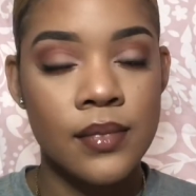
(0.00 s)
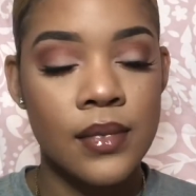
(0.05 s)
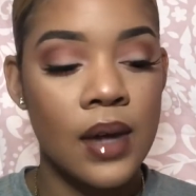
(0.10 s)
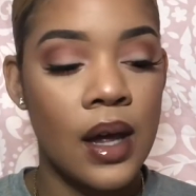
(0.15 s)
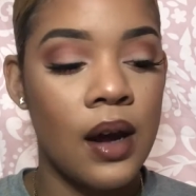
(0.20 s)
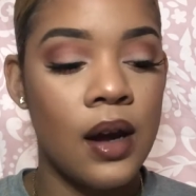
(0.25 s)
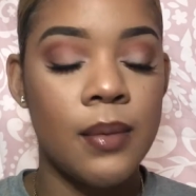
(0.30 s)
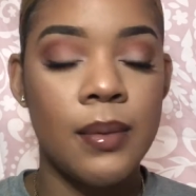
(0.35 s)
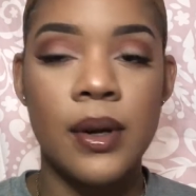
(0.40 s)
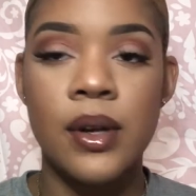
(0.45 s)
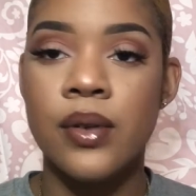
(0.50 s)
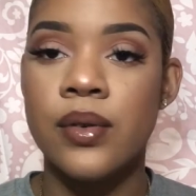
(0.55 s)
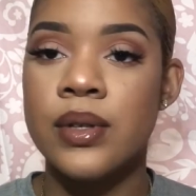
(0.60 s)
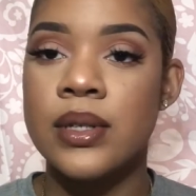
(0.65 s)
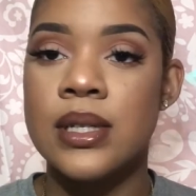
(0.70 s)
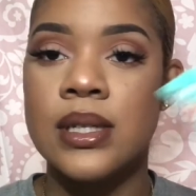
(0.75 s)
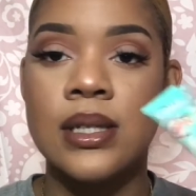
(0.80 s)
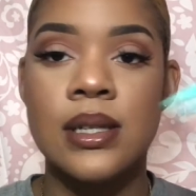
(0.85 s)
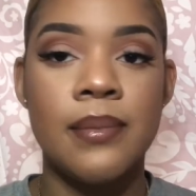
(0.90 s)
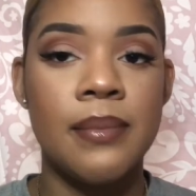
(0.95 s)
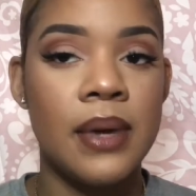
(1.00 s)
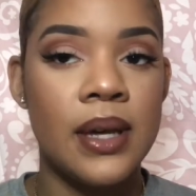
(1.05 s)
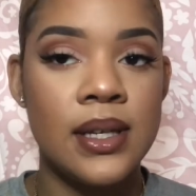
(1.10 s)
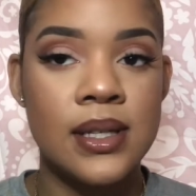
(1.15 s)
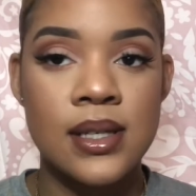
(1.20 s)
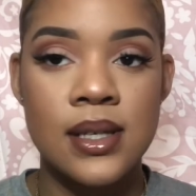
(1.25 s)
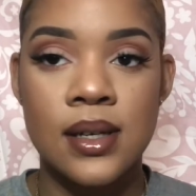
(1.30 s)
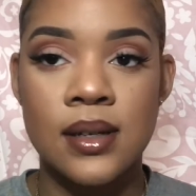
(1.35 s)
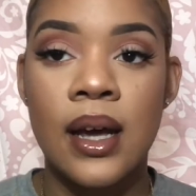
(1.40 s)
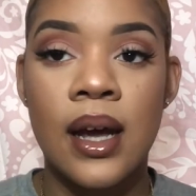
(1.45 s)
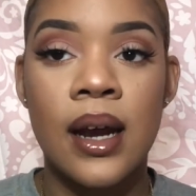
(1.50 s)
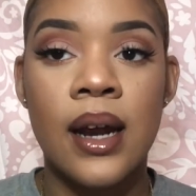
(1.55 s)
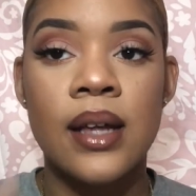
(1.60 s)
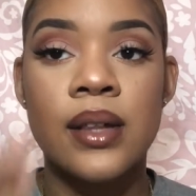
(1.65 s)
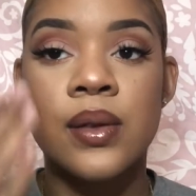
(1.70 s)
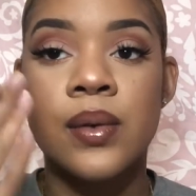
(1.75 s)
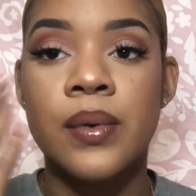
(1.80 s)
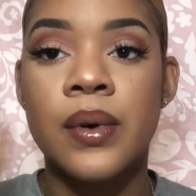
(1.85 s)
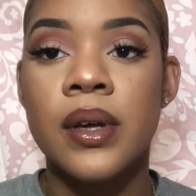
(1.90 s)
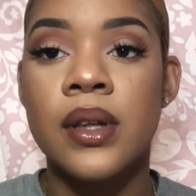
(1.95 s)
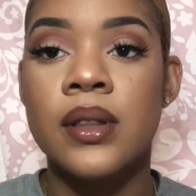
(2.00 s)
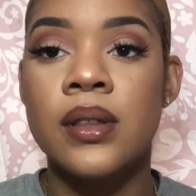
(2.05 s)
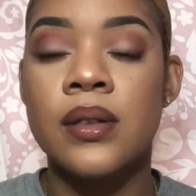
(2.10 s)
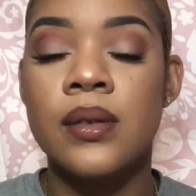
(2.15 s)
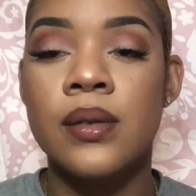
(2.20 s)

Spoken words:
Everybody knows this is amazing. I like the way